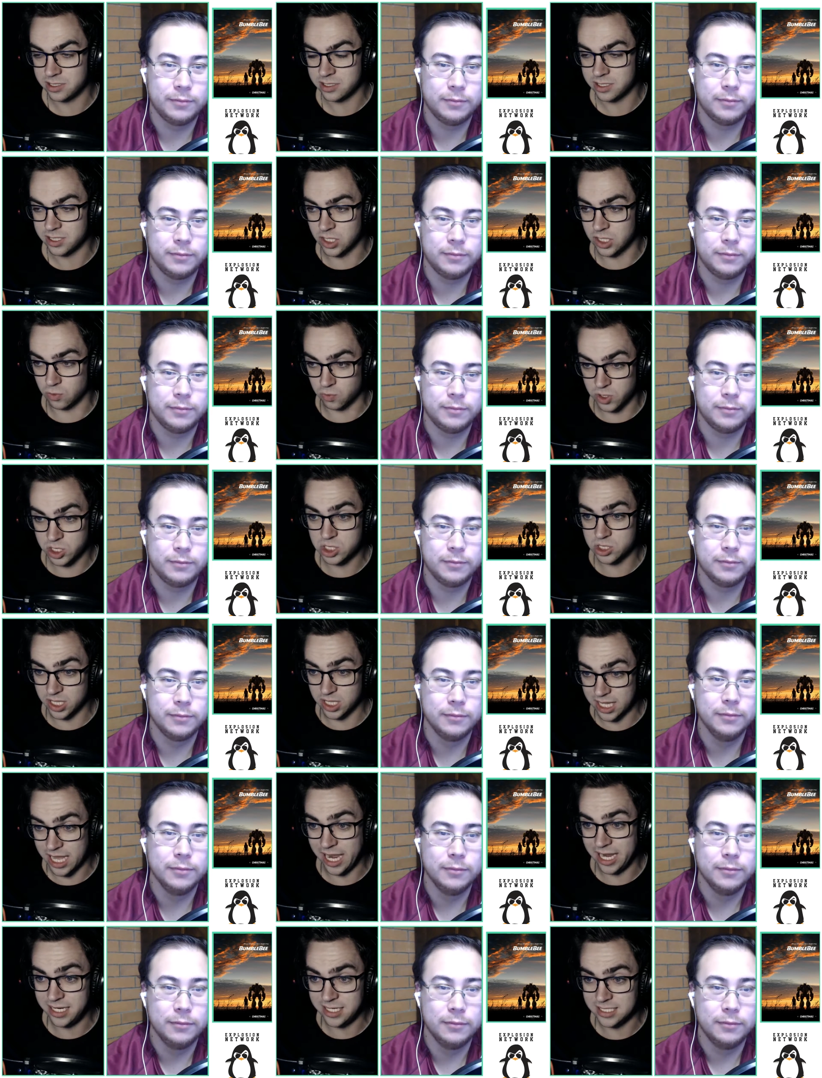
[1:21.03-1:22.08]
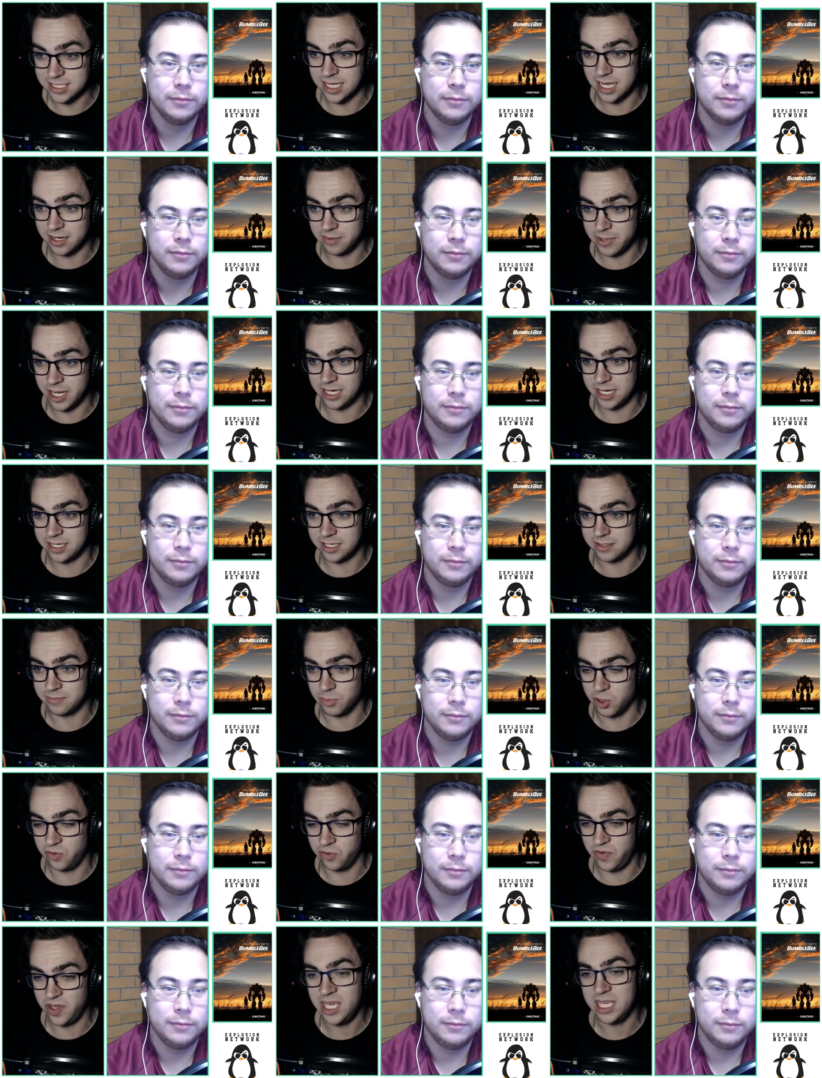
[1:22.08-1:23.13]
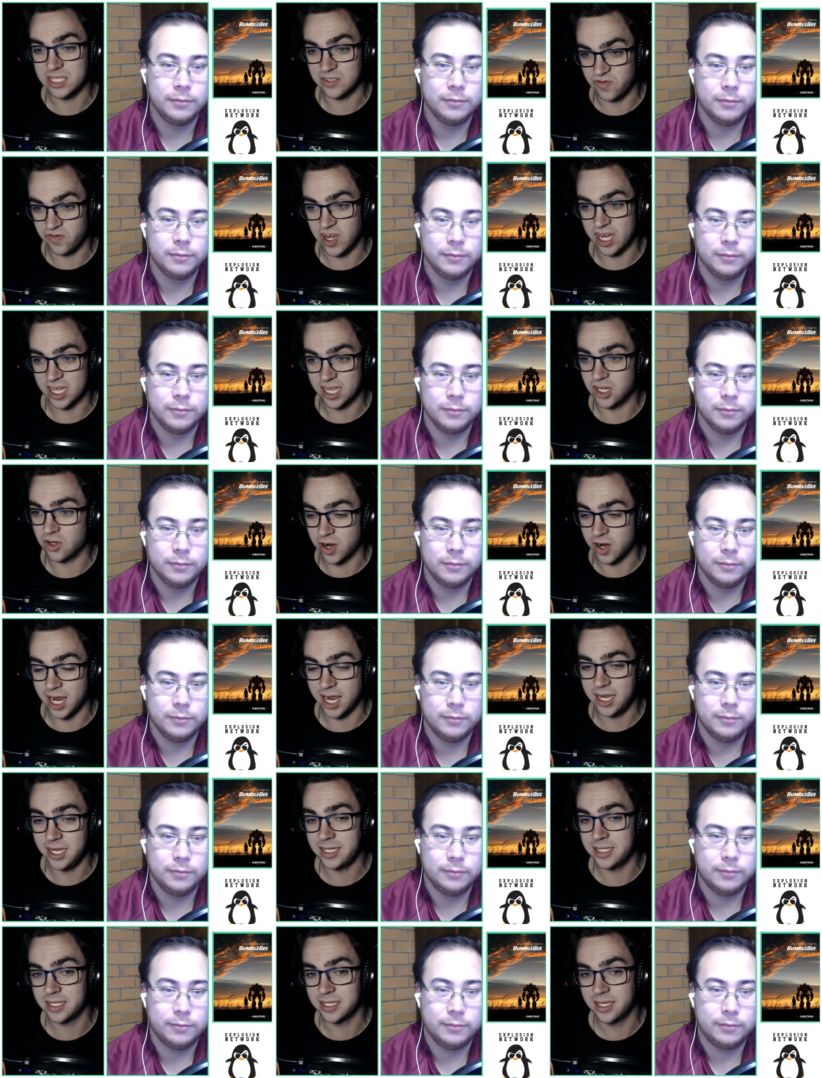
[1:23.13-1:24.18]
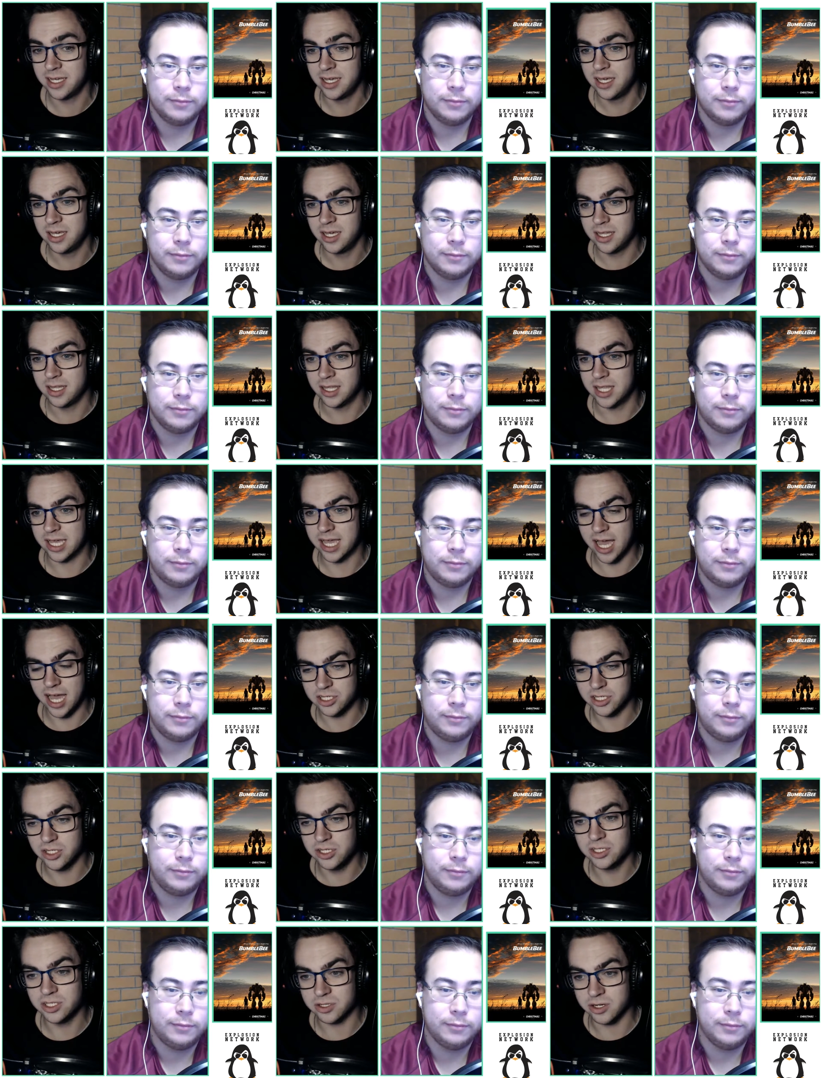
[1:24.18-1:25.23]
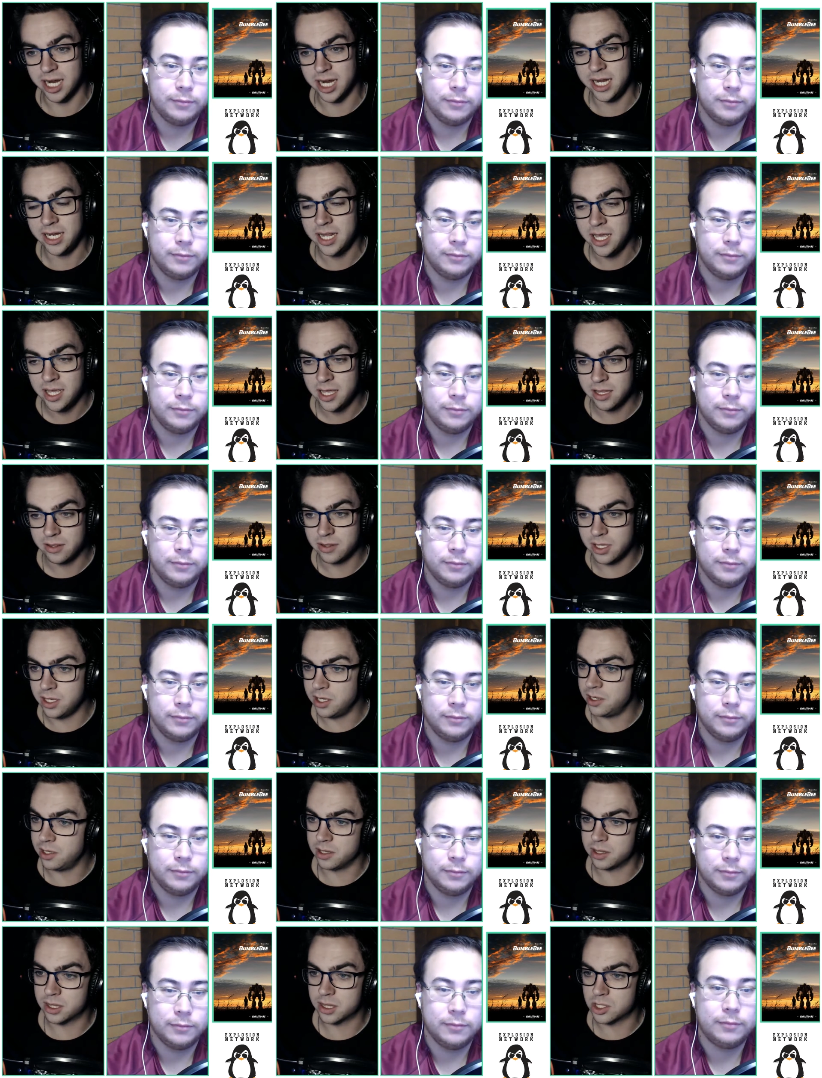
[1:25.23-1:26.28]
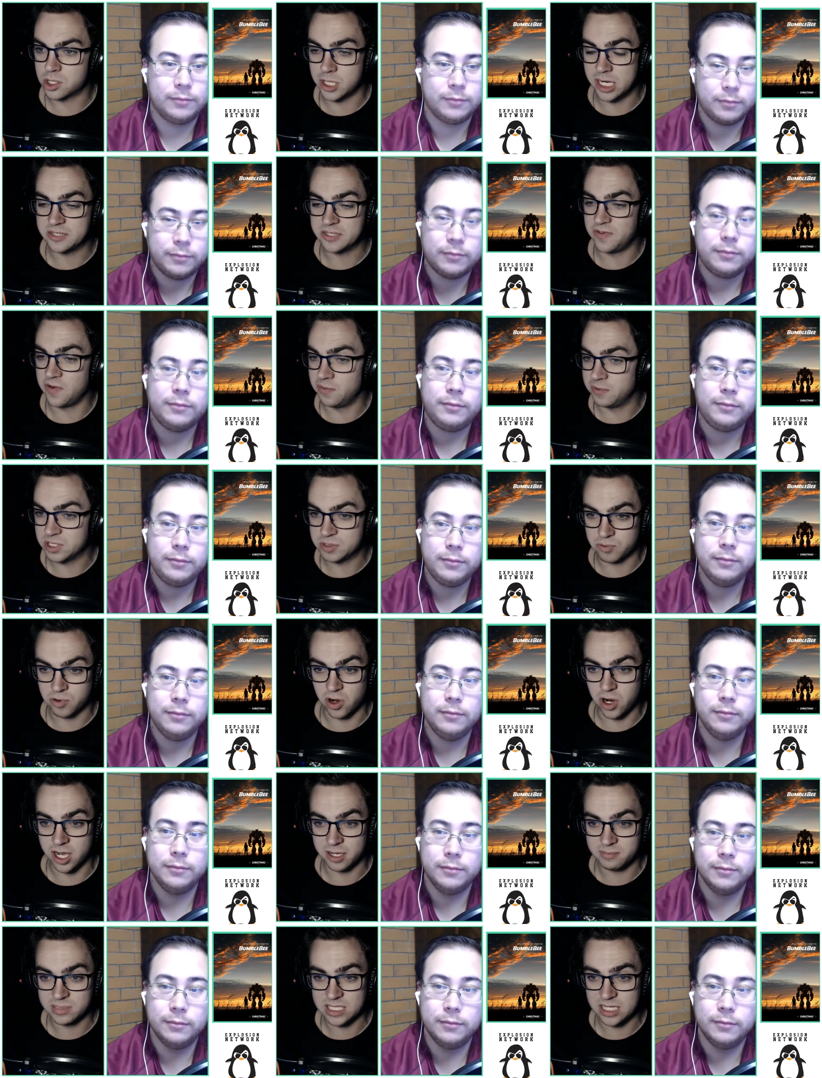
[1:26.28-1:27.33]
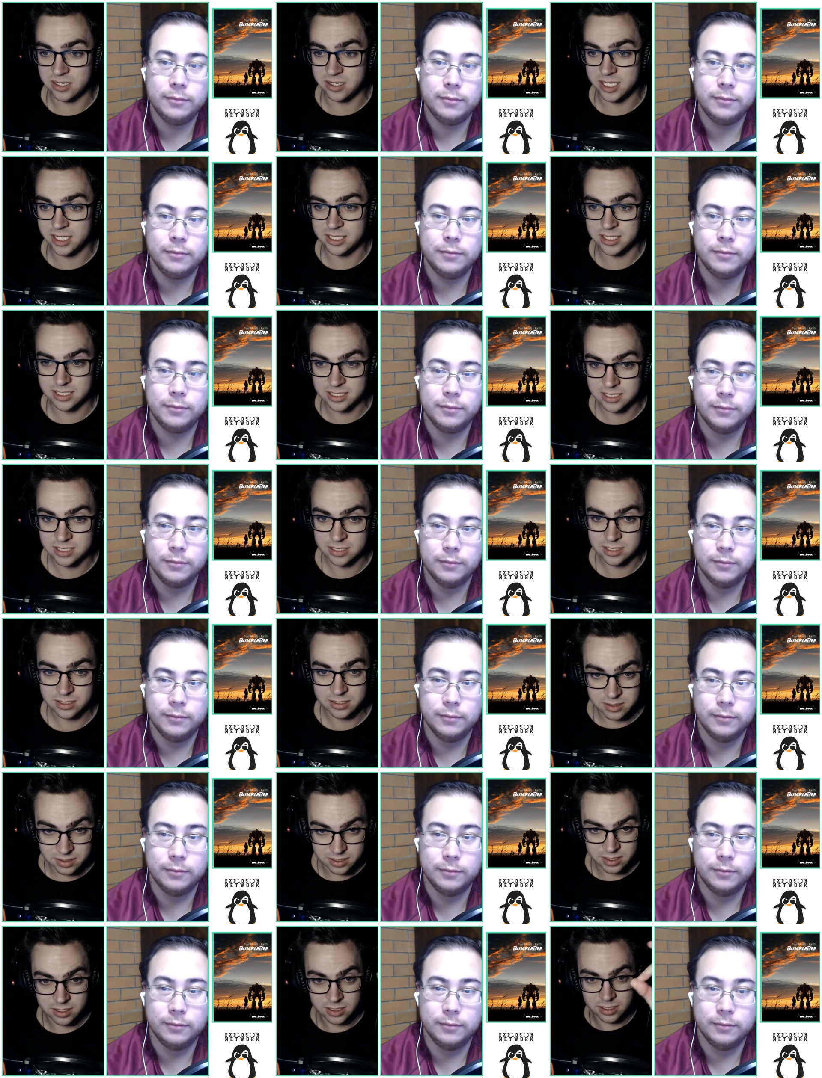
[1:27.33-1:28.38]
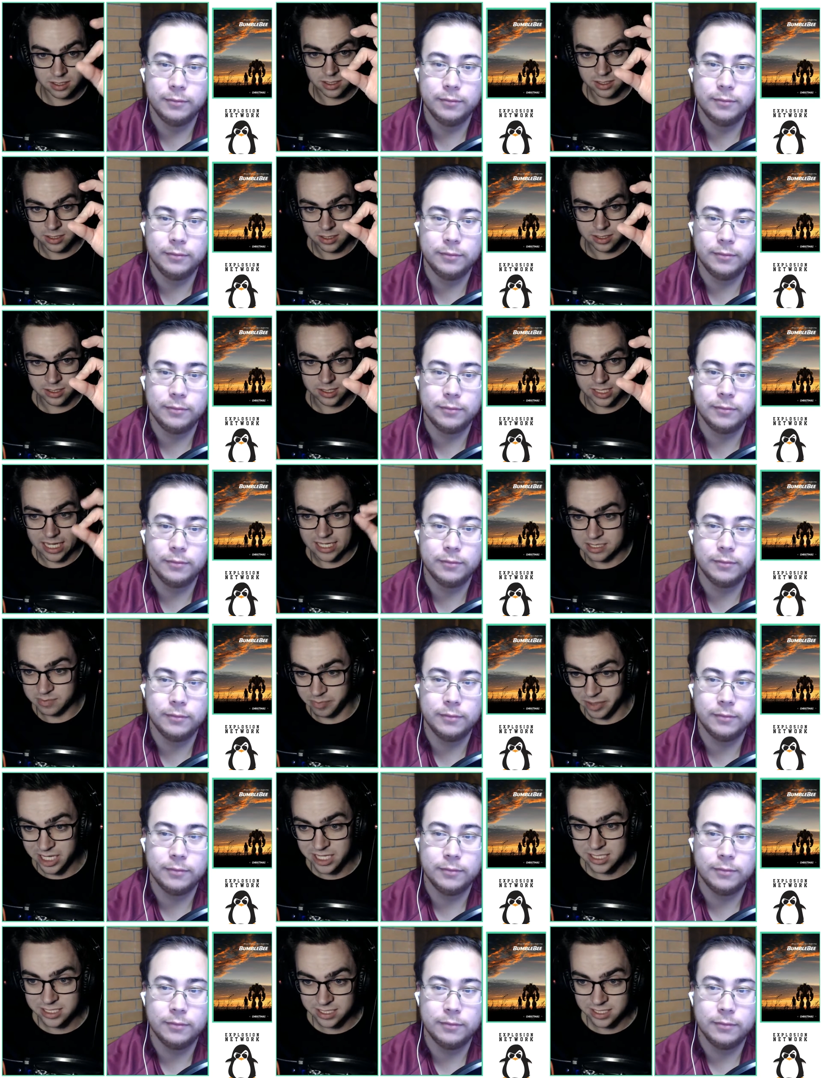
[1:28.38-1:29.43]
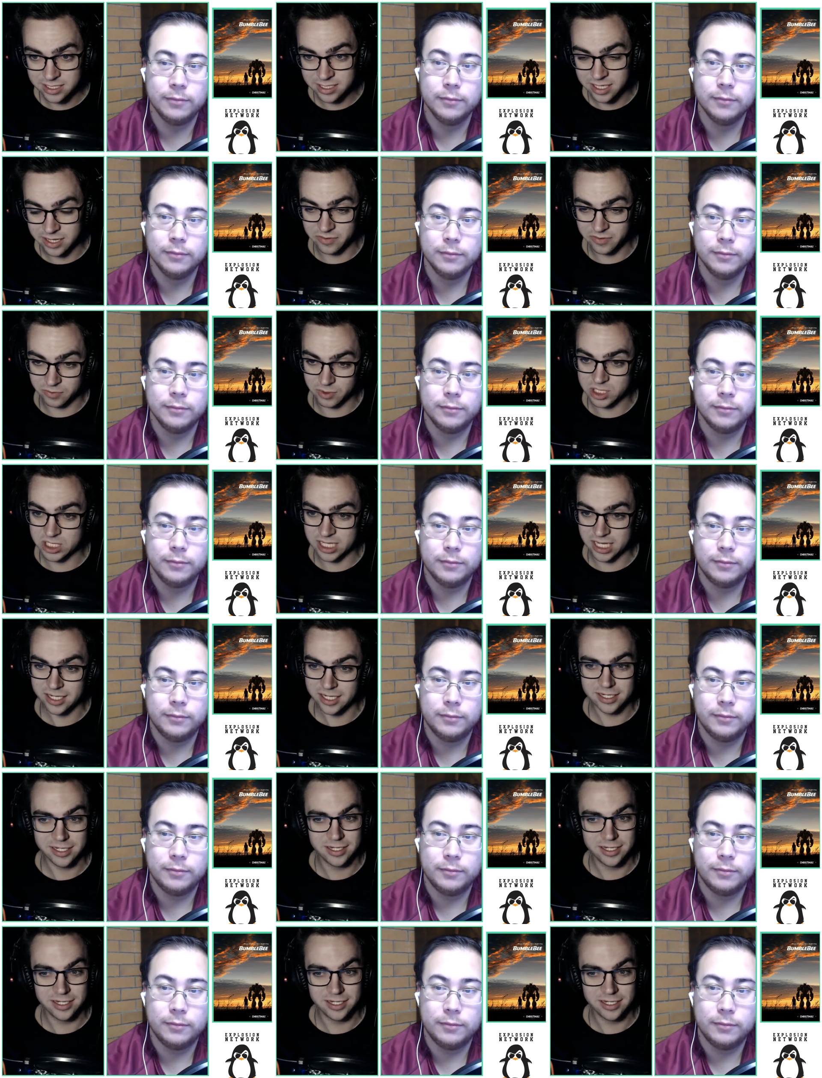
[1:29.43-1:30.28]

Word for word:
Speaker 1: The original 80s animated movie is fucking great. The cartoon's great. The Transformers Prime series, that's mint. Have you watched that?